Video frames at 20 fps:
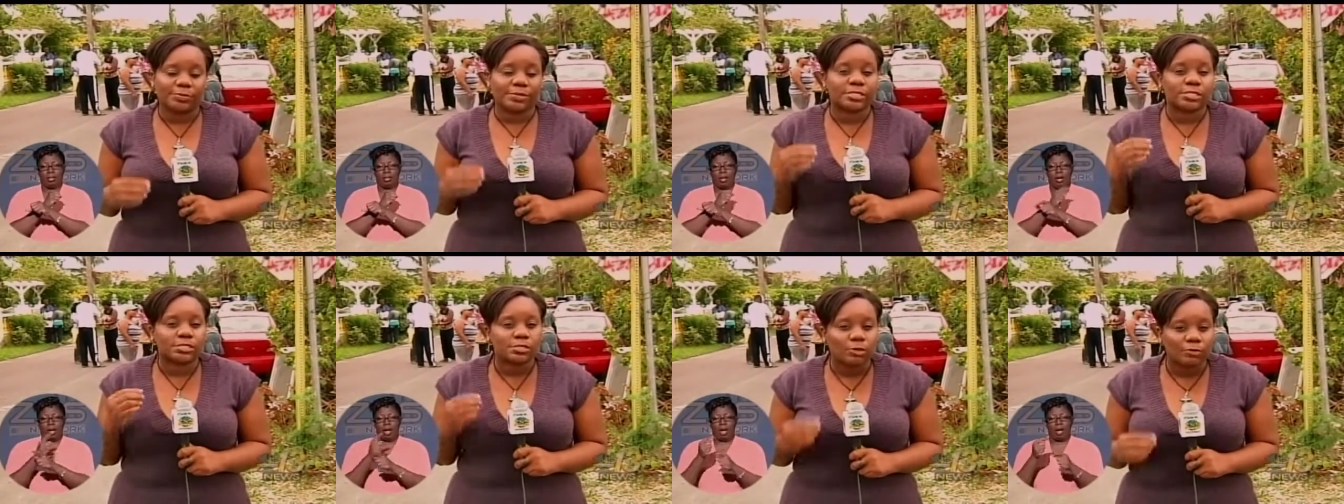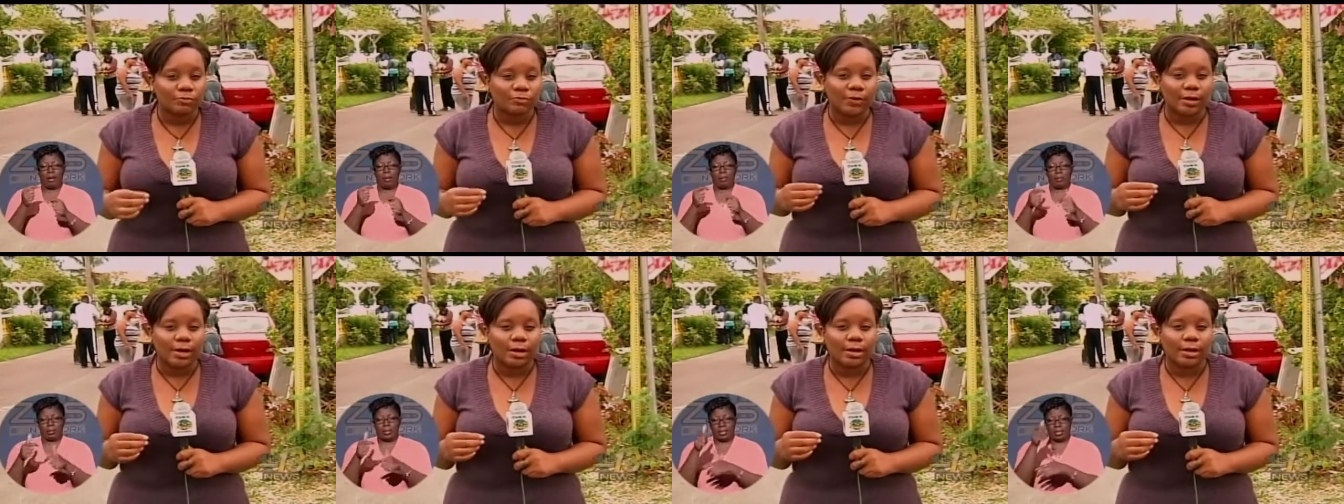But so
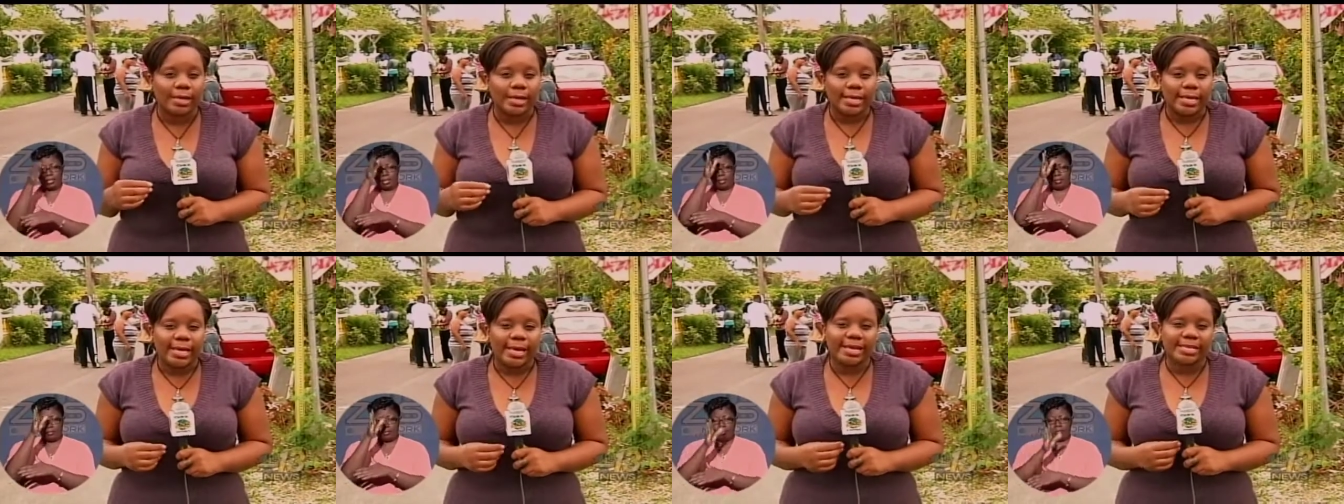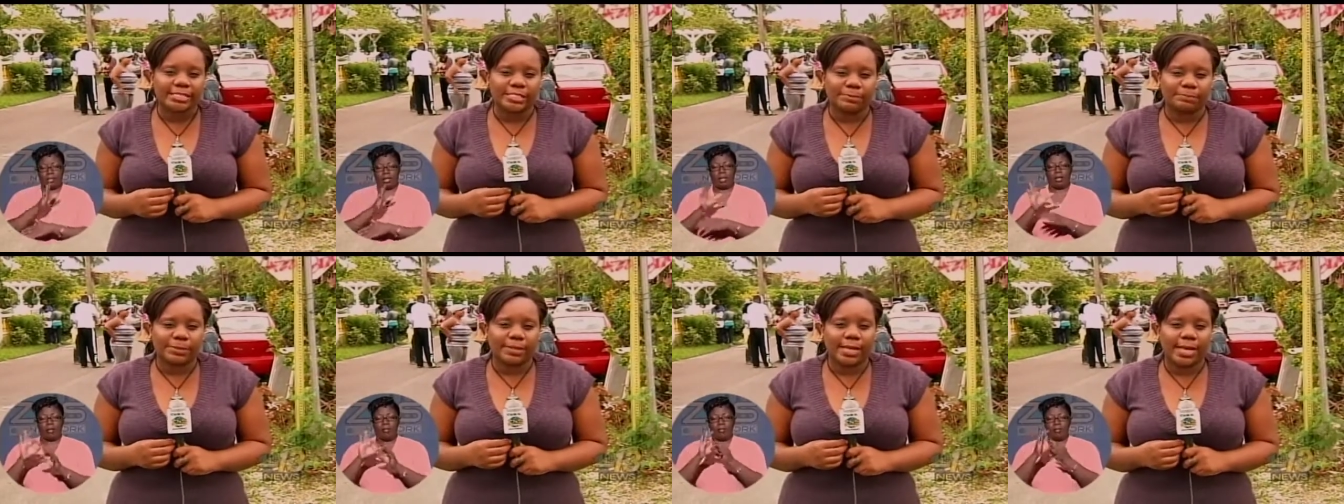far,
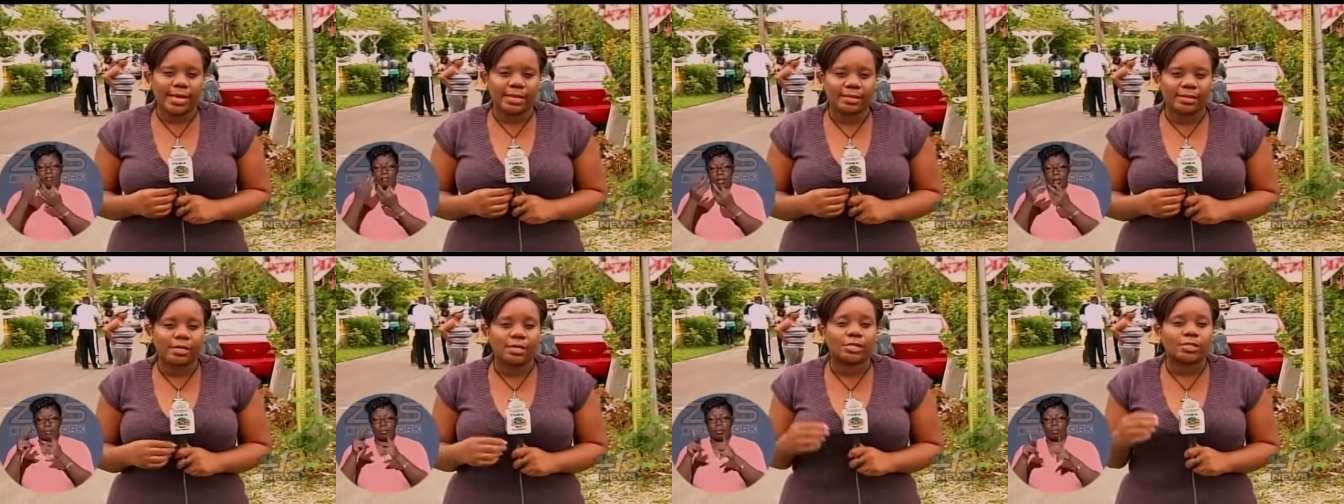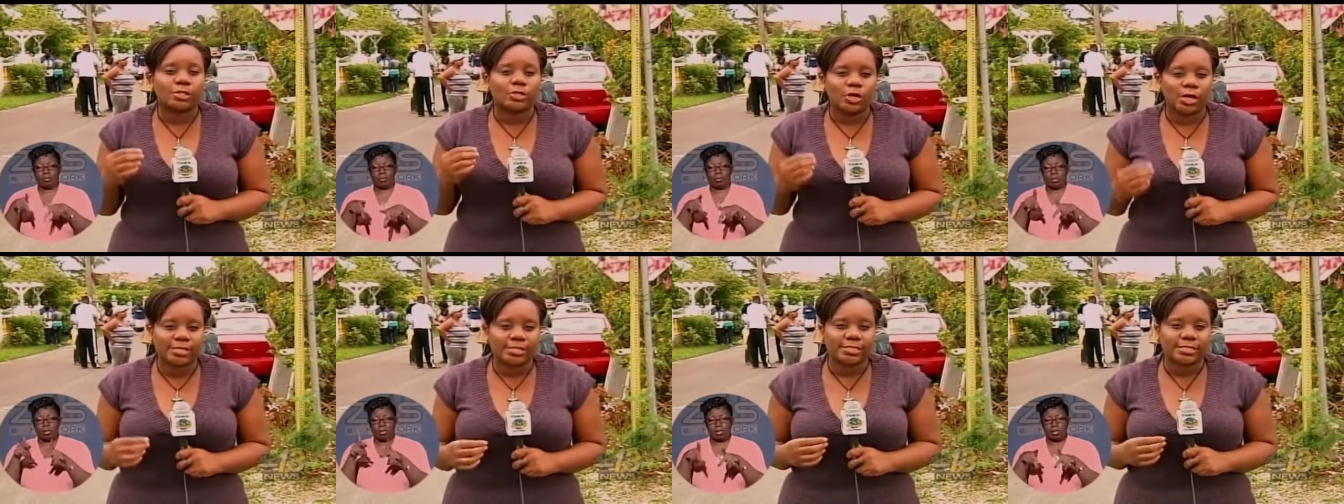ACP Hanna could
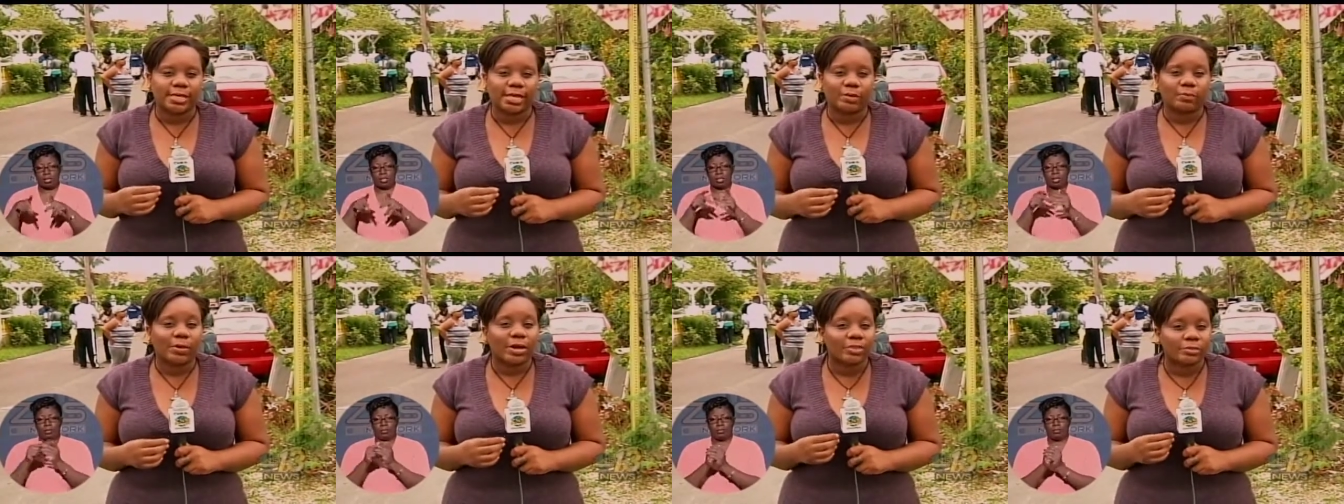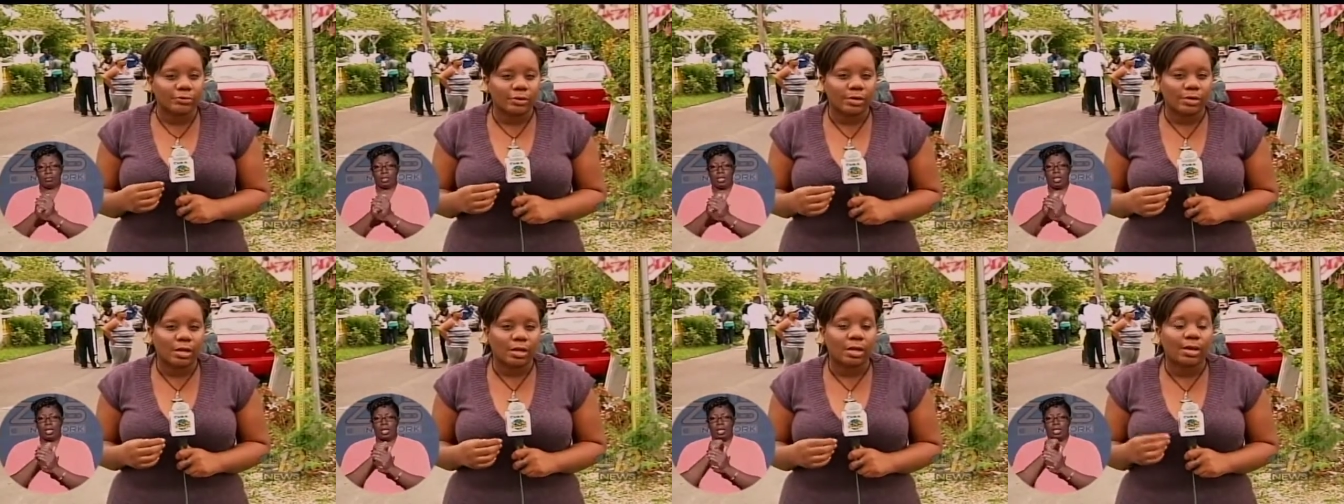not say whether
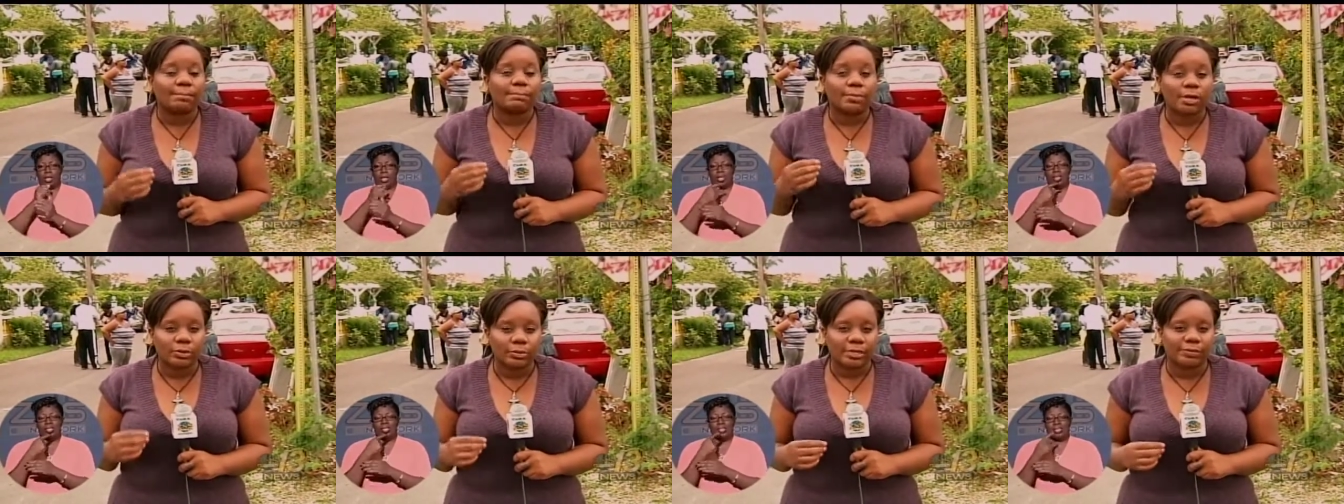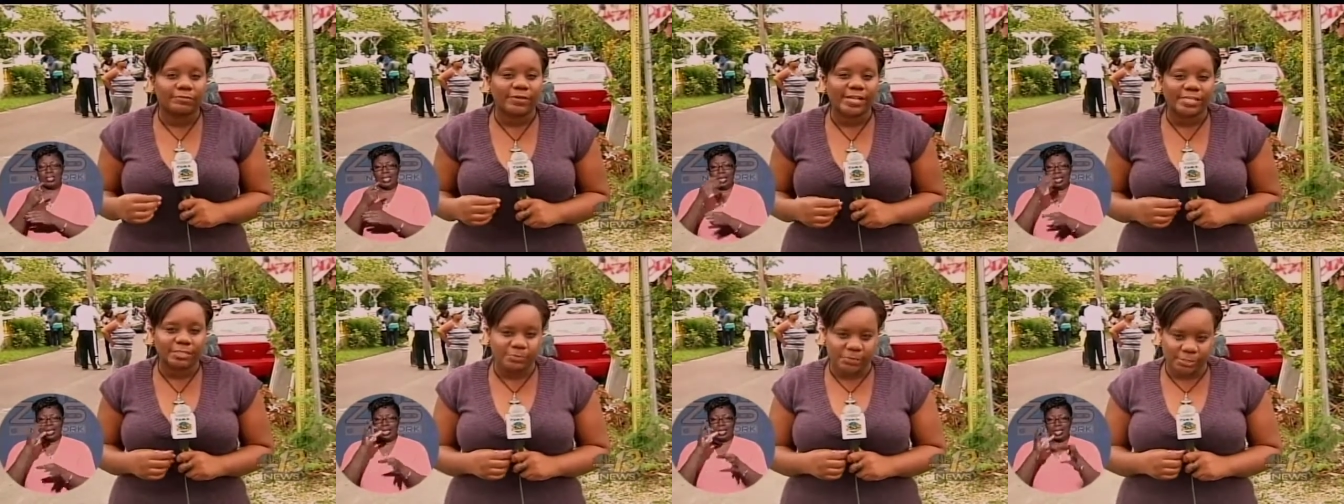or not a motive
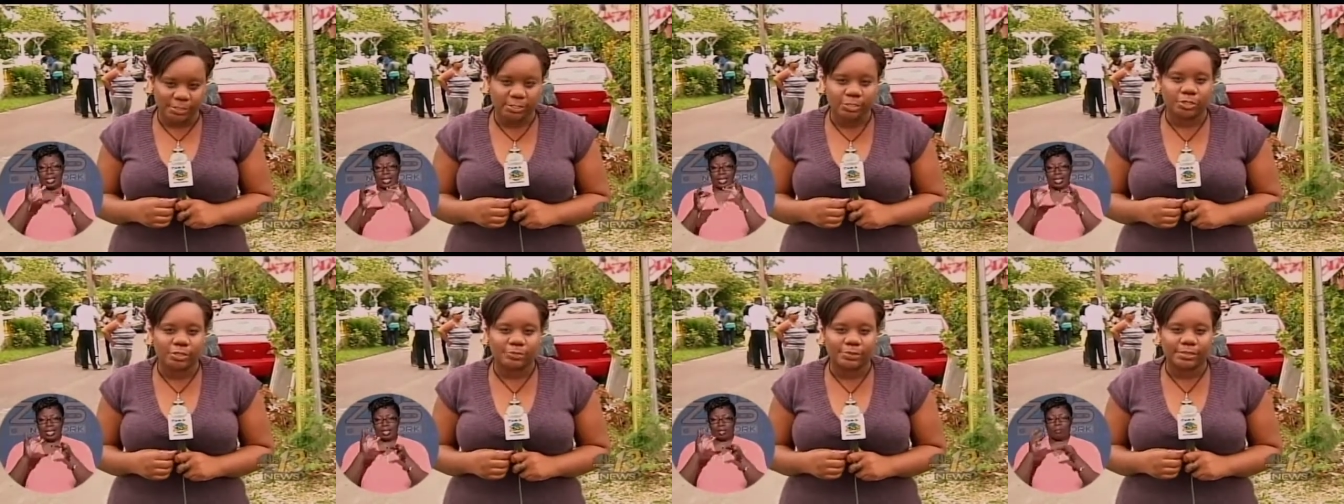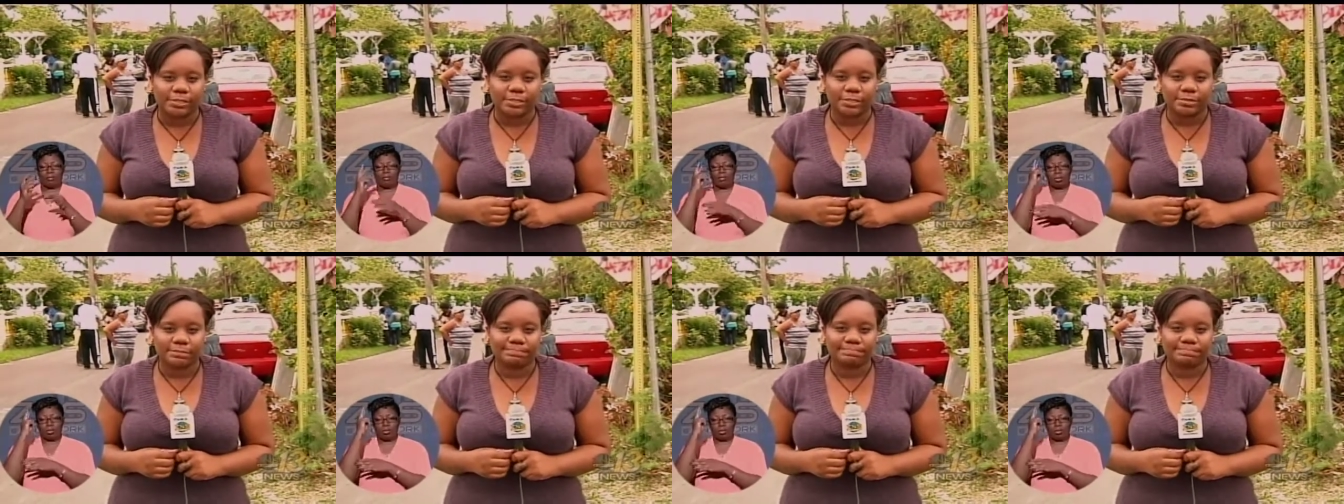has been determined.